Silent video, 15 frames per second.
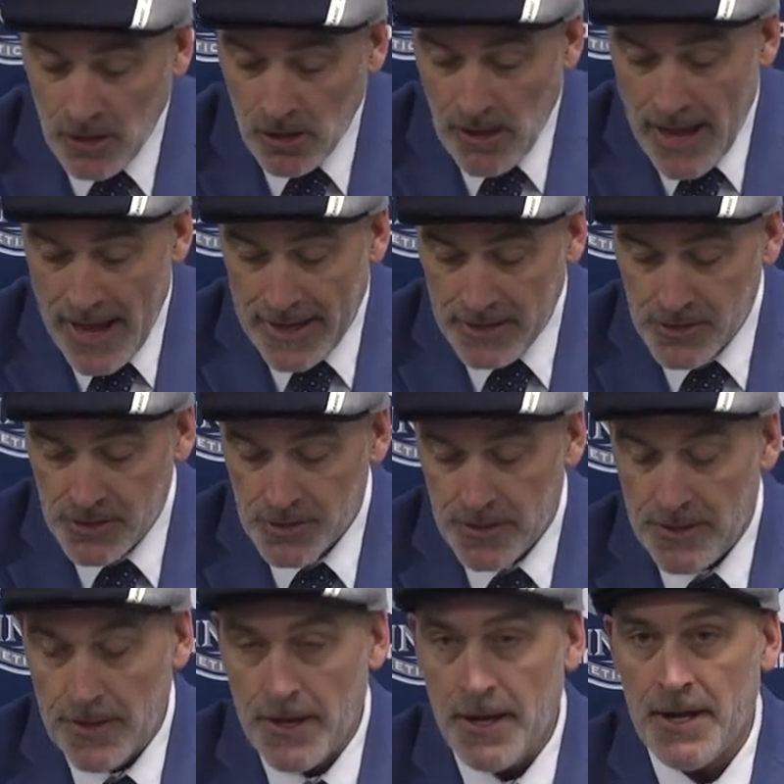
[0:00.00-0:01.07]

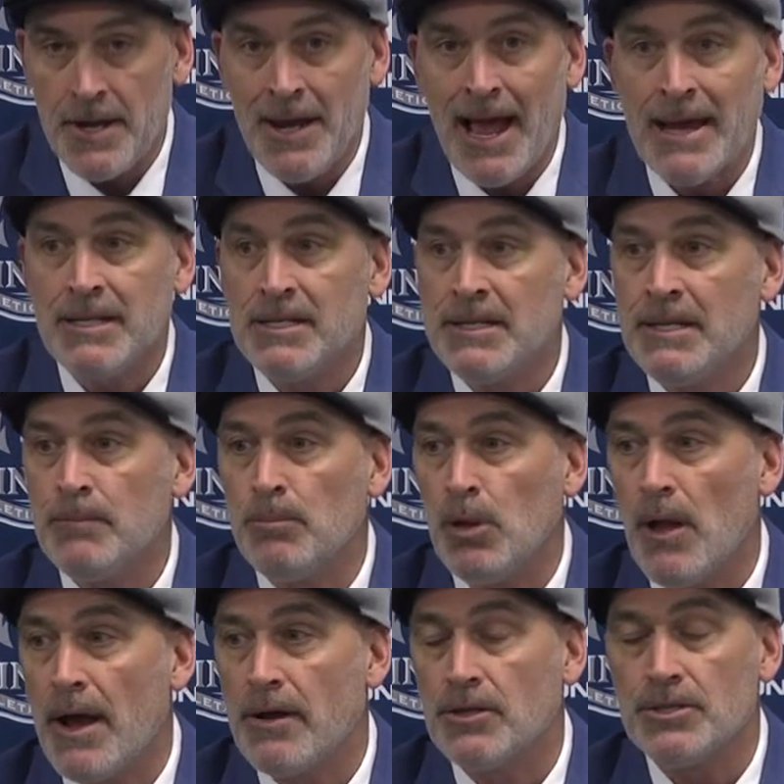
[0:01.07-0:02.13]
class, uh, 19
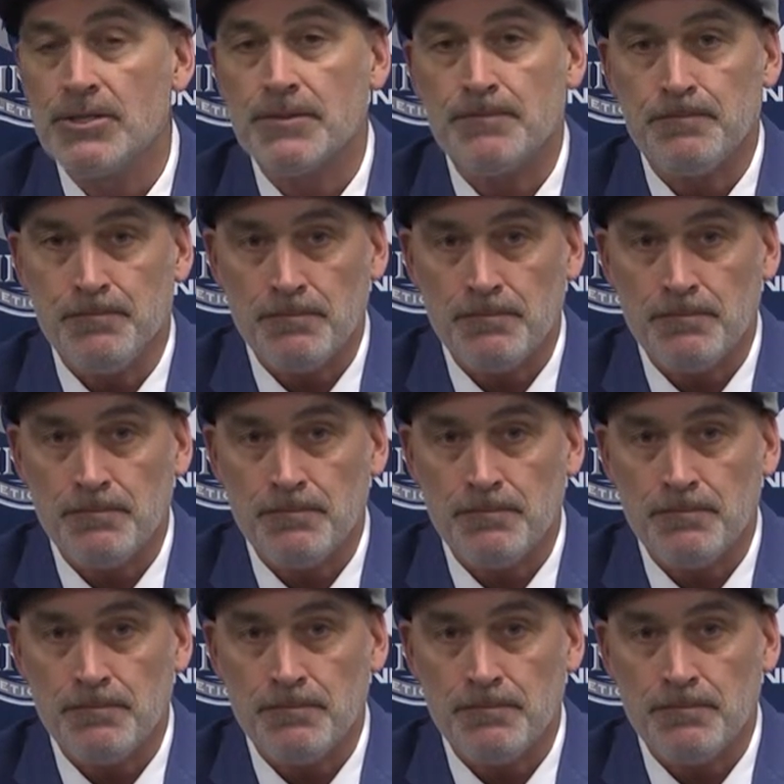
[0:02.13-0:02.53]
players,